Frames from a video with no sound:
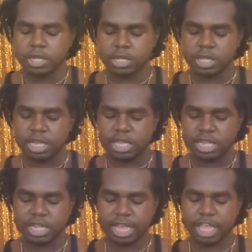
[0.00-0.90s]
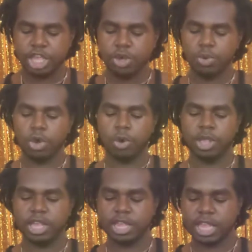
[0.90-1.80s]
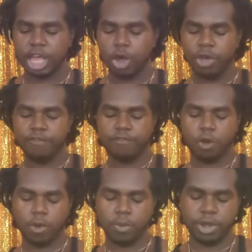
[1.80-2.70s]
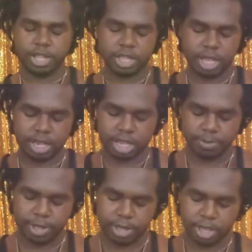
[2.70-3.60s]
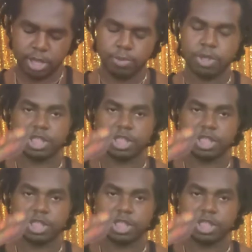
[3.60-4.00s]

This is like you go. This is like going forward with a stability with